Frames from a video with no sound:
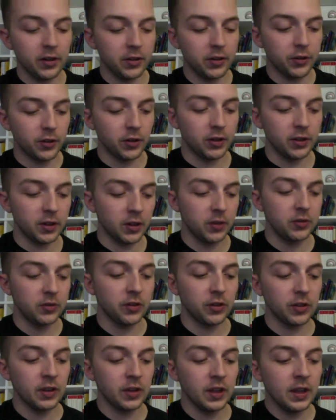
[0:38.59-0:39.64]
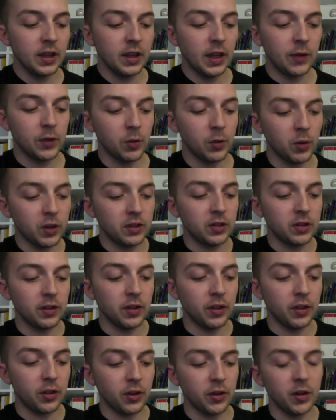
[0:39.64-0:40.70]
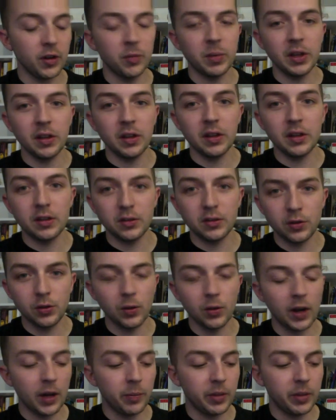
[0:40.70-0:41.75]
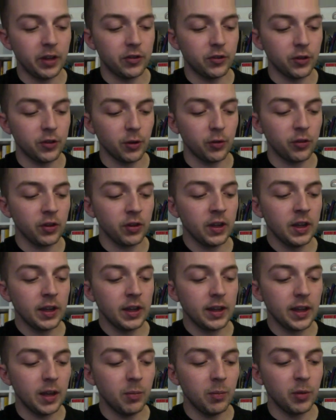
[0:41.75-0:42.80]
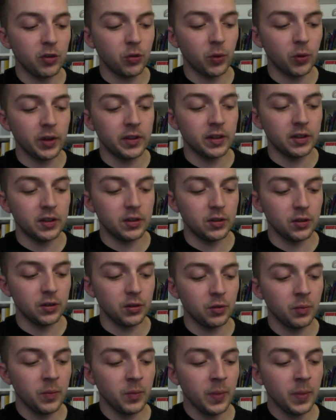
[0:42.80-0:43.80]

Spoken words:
So just if you went to the third, it'd be too high pitched, so it's in between the two.